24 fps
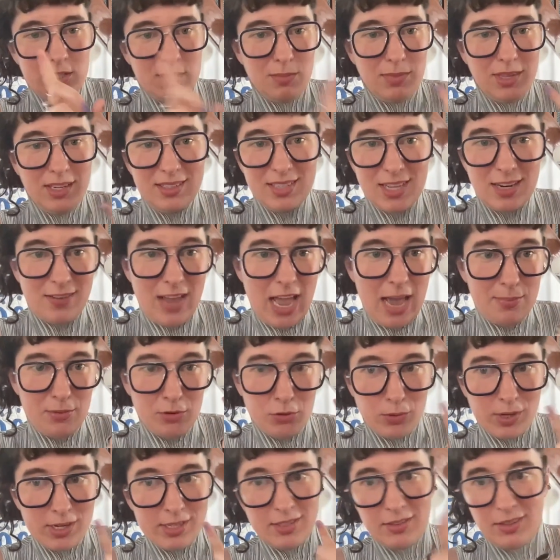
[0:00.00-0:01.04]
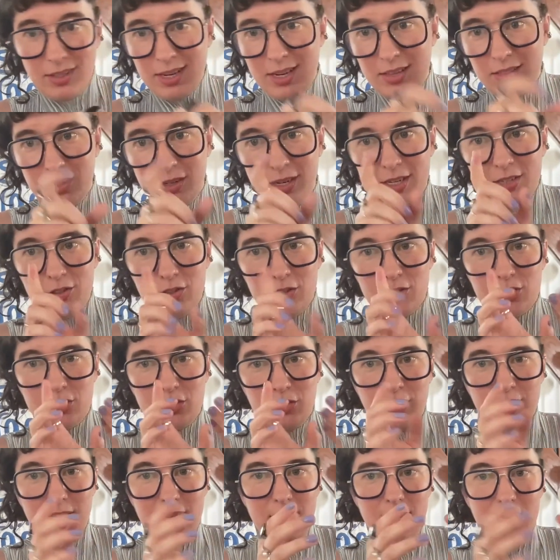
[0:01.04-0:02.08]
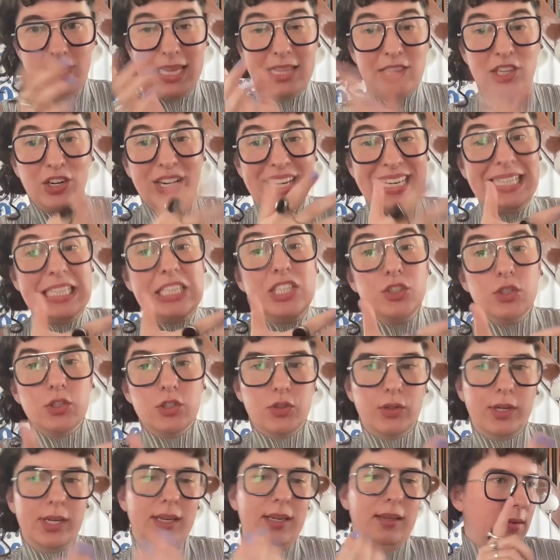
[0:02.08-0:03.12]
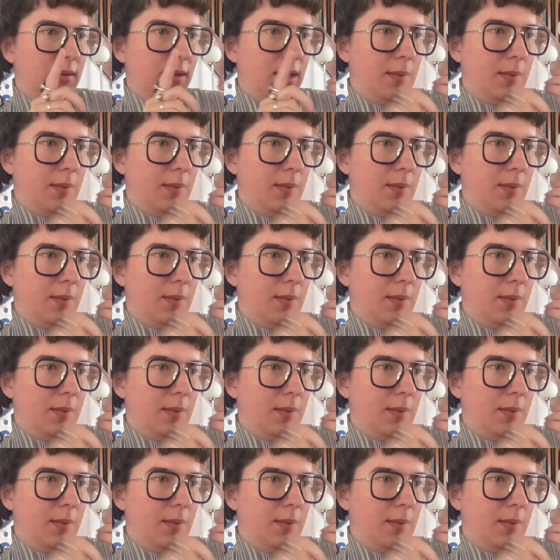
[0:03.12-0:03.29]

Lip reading: some things that have happened recently in their industry,